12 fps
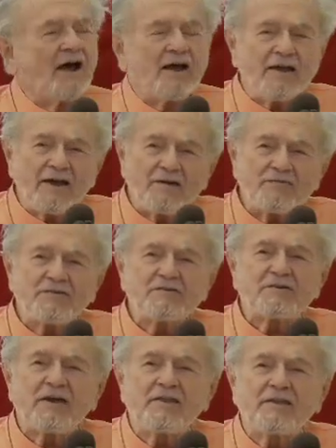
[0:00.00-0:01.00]
I have to
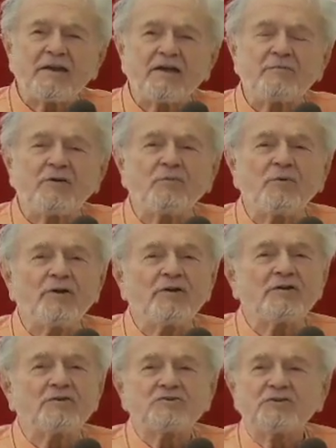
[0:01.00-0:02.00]
say that I've been
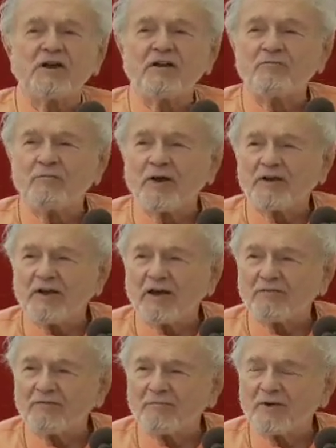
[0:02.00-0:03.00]
willing to shelve
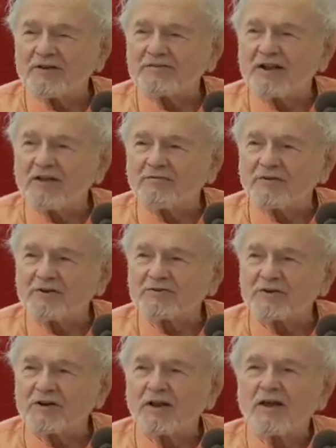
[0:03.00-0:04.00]
my
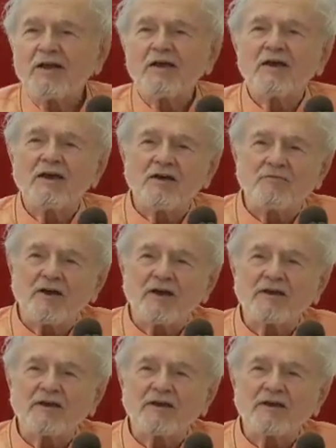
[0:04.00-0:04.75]
salvation if I